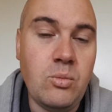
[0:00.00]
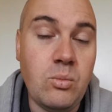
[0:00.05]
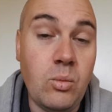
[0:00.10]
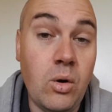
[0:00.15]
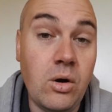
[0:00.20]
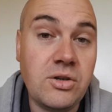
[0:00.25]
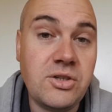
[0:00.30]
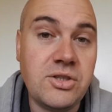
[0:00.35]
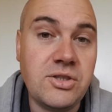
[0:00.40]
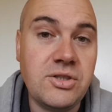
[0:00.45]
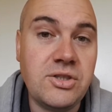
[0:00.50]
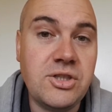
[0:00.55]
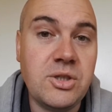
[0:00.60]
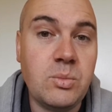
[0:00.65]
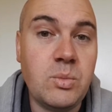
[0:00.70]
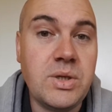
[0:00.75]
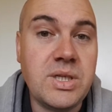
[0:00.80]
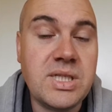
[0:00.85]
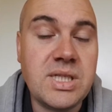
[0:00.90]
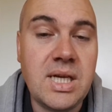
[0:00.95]
washers,
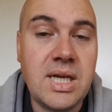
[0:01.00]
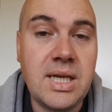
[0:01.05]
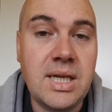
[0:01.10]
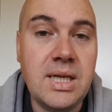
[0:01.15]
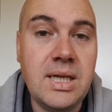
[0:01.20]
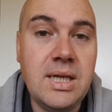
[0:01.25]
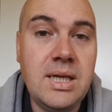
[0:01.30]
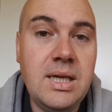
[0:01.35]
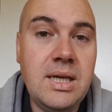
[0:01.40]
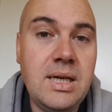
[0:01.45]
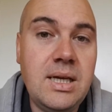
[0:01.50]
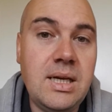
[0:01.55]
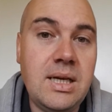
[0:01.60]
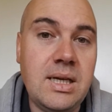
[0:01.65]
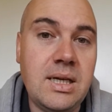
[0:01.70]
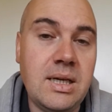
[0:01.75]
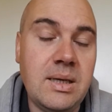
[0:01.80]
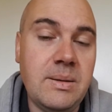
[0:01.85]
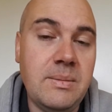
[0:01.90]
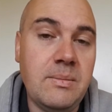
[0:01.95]
should we say,
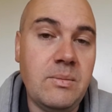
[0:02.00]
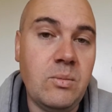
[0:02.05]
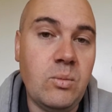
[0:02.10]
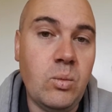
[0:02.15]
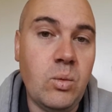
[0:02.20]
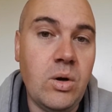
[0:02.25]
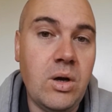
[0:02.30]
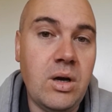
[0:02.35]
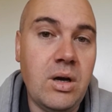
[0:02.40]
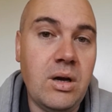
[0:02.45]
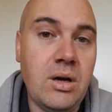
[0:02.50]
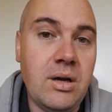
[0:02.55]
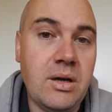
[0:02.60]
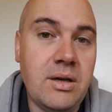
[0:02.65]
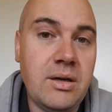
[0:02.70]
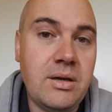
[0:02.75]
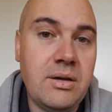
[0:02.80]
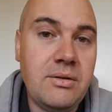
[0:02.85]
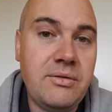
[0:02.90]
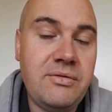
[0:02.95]
were
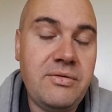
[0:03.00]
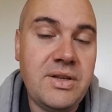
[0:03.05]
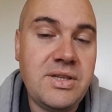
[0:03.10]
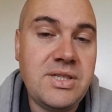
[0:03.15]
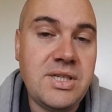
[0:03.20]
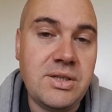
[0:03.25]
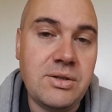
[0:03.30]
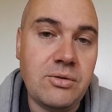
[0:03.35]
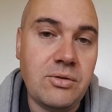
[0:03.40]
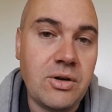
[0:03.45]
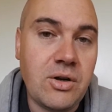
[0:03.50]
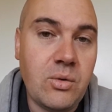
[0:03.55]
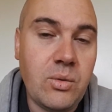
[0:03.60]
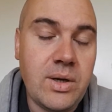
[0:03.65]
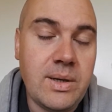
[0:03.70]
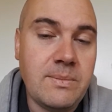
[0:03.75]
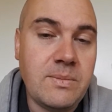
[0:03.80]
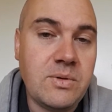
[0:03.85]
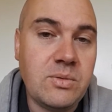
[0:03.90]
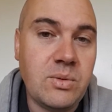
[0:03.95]
fitted or
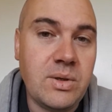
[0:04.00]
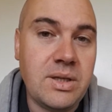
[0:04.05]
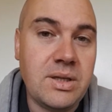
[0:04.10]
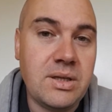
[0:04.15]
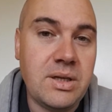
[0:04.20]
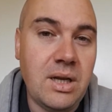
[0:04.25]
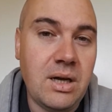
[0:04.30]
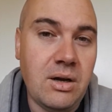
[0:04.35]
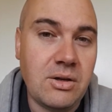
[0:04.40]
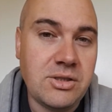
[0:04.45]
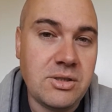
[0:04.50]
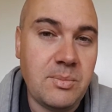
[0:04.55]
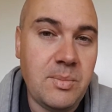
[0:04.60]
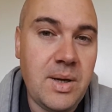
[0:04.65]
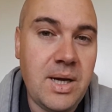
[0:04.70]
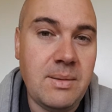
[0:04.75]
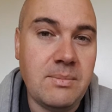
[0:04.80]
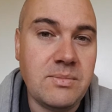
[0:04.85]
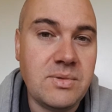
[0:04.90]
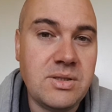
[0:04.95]
equipped with larger
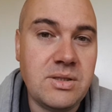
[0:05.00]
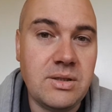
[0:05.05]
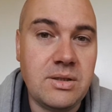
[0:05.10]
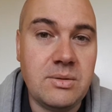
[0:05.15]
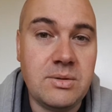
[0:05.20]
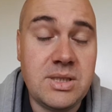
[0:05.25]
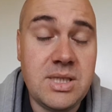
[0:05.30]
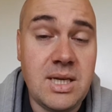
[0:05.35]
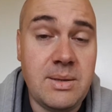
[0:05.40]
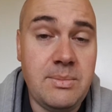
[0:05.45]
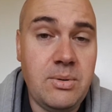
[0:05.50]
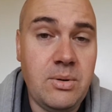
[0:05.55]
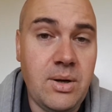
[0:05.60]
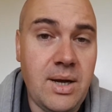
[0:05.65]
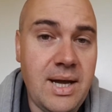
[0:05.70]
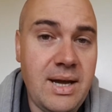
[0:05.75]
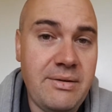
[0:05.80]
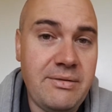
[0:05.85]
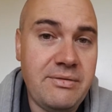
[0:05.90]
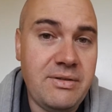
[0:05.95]
pumps that could say put
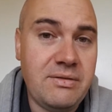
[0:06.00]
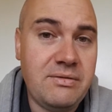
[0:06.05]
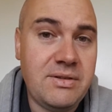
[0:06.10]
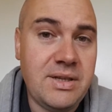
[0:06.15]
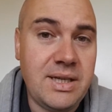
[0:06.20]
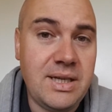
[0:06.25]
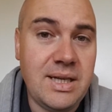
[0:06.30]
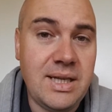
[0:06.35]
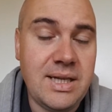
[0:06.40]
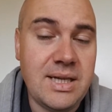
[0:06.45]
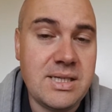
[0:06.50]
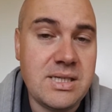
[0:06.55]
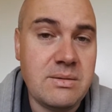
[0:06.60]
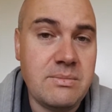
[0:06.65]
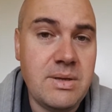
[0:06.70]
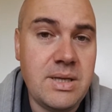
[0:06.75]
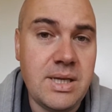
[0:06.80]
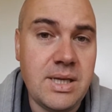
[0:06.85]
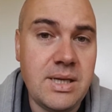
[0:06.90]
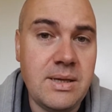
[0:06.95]
out 15 litres a
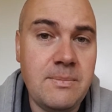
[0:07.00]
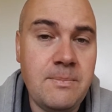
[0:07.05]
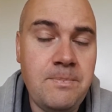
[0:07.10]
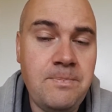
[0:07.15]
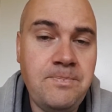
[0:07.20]
minute,